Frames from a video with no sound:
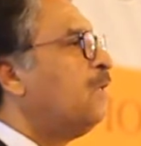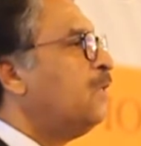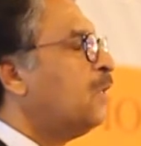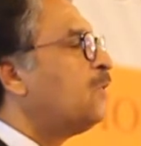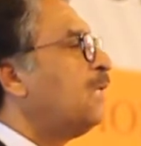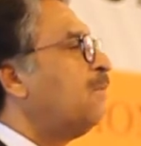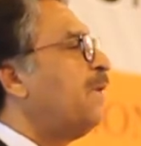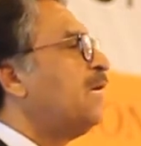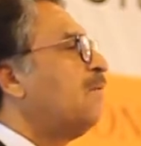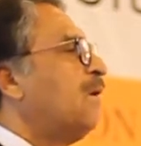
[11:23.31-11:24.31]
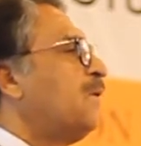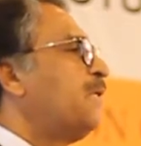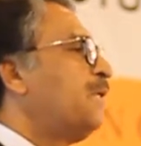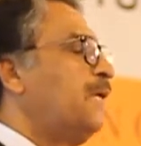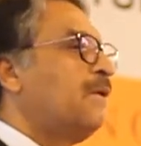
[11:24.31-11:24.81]
not only bring
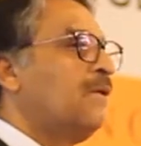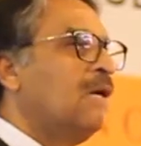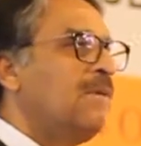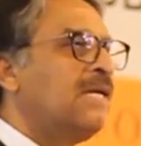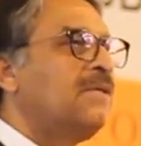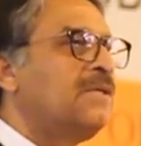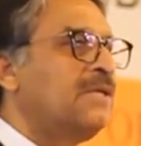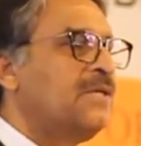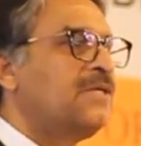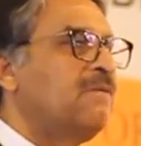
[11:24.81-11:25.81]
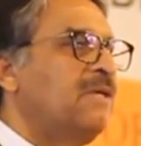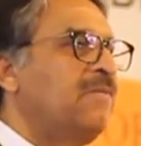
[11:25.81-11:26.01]
about economic integration